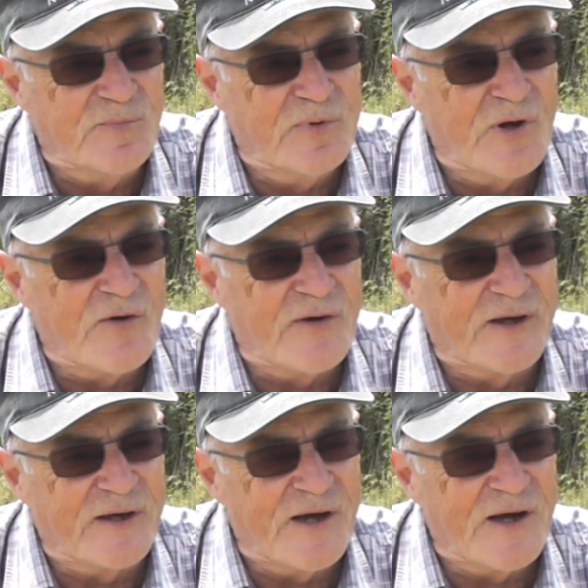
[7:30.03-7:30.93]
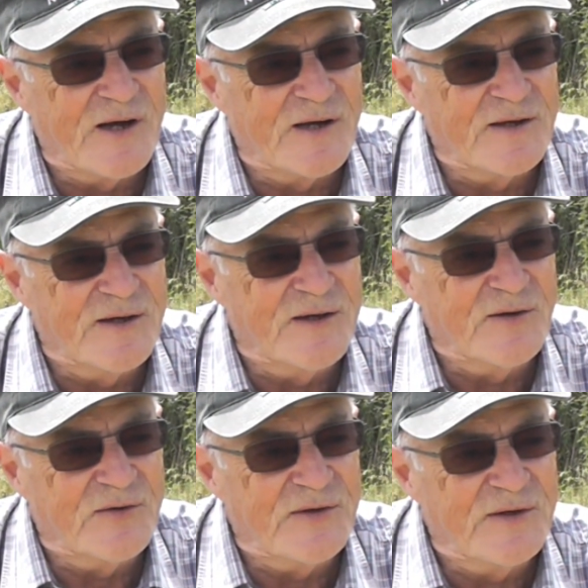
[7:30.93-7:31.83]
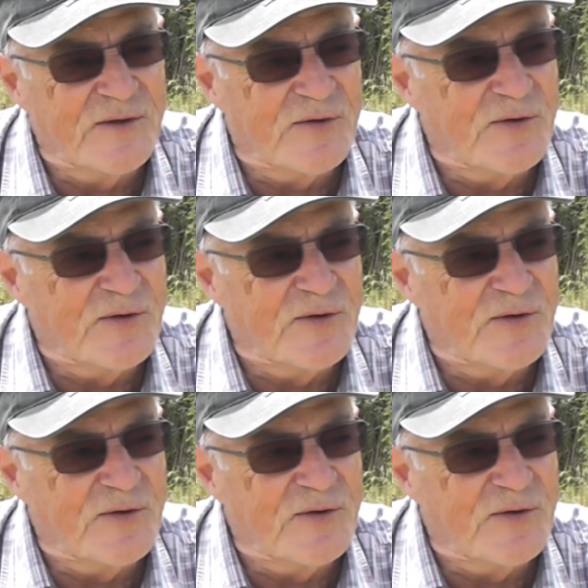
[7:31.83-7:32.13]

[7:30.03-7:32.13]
blowing a gale, and then or